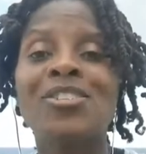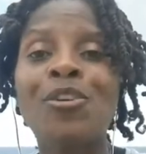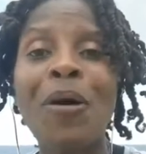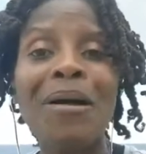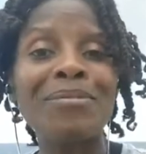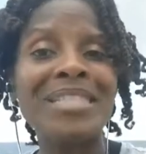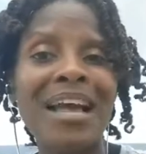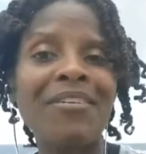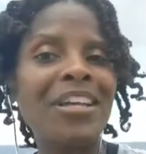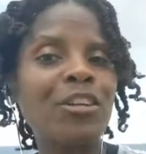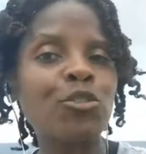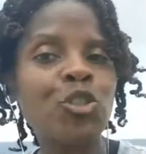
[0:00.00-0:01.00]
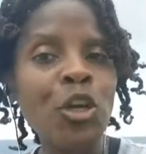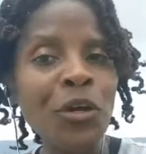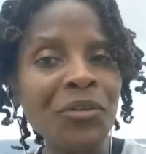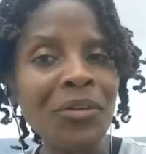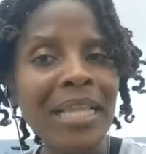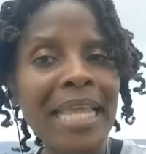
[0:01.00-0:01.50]
So I was out here
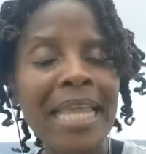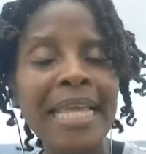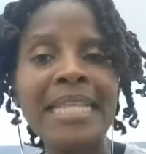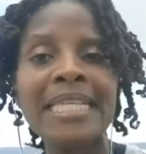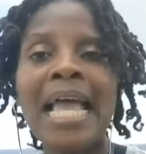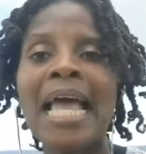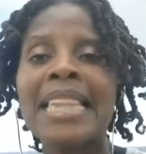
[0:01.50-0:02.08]
journaling,